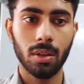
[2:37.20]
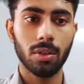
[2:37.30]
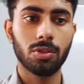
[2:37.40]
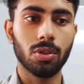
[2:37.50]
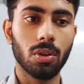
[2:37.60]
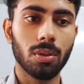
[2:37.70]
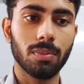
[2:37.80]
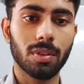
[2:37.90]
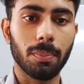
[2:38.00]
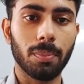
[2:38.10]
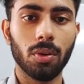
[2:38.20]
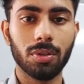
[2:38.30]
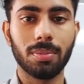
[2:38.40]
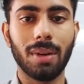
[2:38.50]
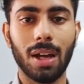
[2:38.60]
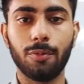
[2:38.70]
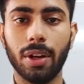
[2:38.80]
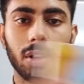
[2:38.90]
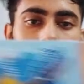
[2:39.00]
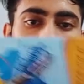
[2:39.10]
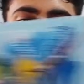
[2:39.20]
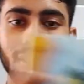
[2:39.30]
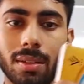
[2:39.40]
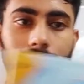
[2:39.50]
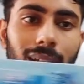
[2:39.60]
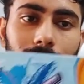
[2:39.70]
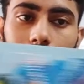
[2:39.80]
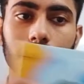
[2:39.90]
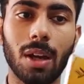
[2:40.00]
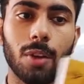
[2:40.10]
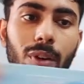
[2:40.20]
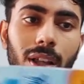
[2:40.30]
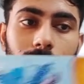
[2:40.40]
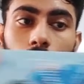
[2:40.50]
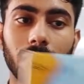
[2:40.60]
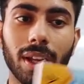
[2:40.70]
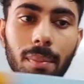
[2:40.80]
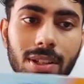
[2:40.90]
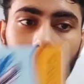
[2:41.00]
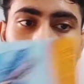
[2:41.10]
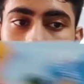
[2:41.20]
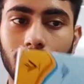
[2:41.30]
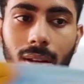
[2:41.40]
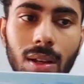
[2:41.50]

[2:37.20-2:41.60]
So suppose my videos are this, that is my fast moving images.